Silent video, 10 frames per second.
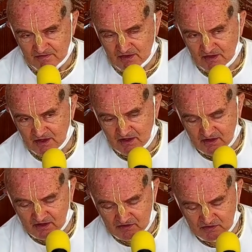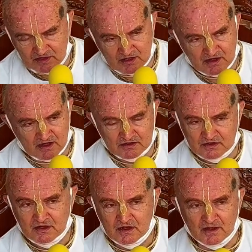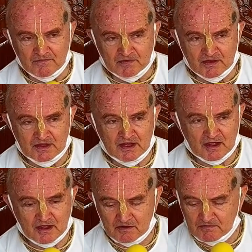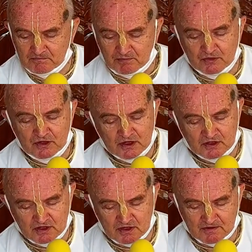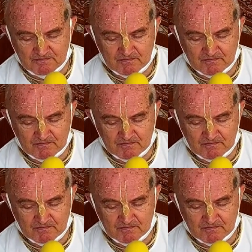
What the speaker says: Guhyakas, they are Punyajana.